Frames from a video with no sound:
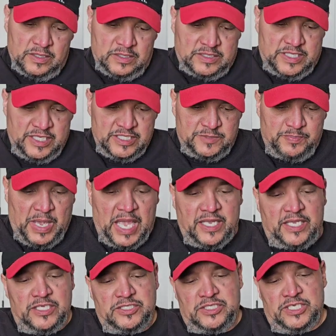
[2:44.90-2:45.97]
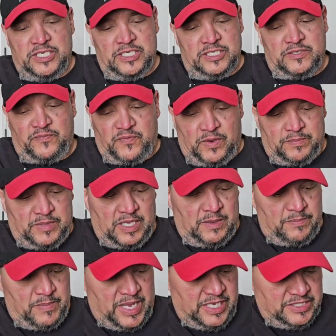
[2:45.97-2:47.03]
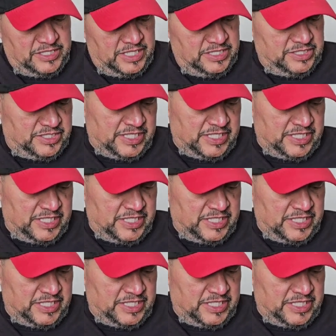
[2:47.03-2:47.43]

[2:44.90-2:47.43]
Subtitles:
This package is from the Amazing